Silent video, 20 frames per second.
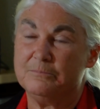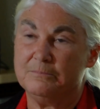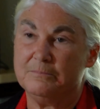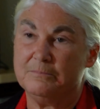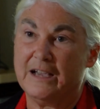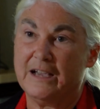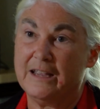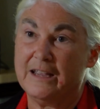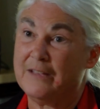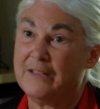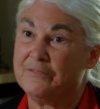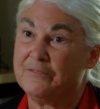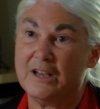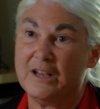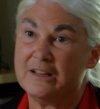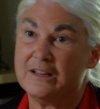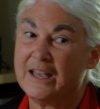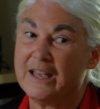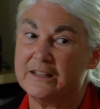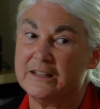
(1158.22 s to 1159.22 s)
I have
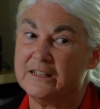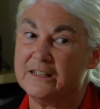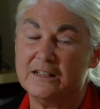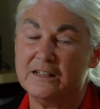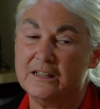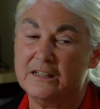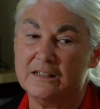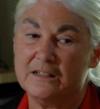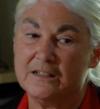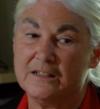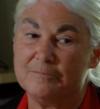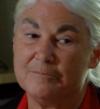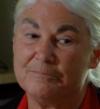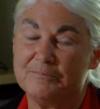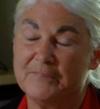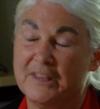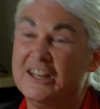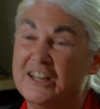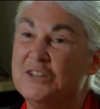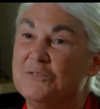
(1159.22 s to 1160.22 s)
not had
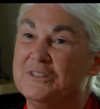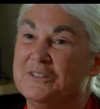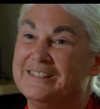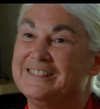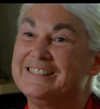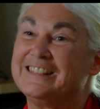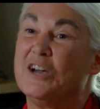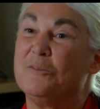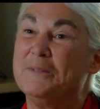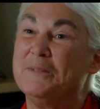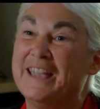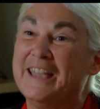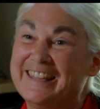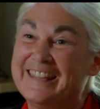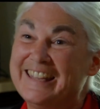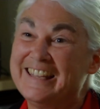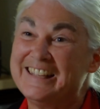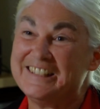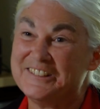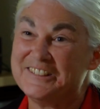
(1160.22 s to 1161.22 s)
anyone tell me I
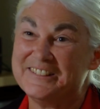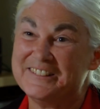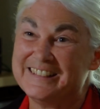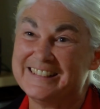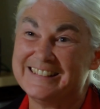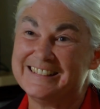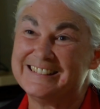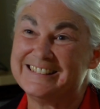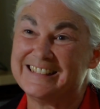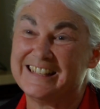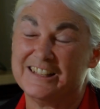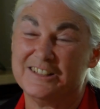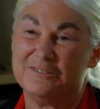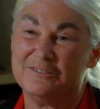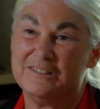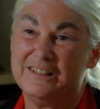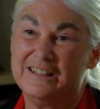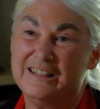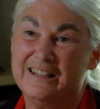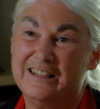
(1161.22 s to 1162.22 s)
can't do this, and
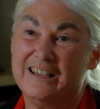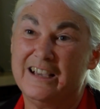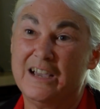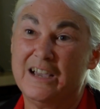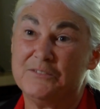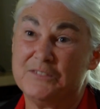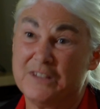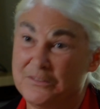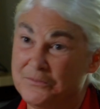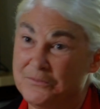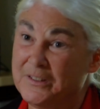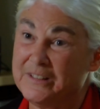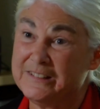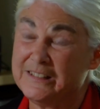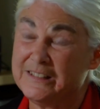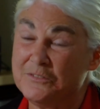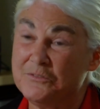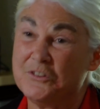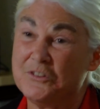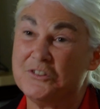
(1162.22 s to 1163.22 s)
I've got
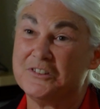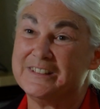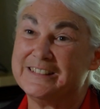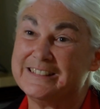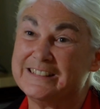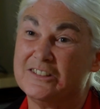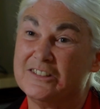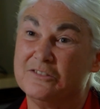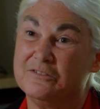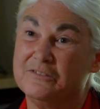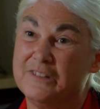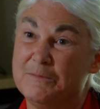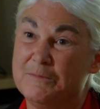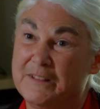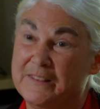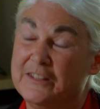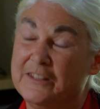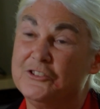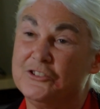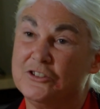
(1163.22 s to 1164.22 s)
funding for it. So, I
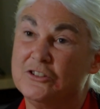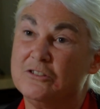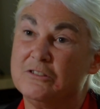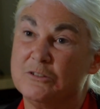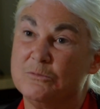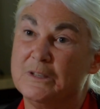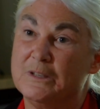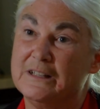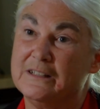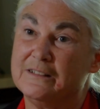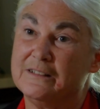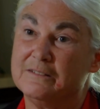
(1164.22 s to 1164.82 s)
mean, things are going well.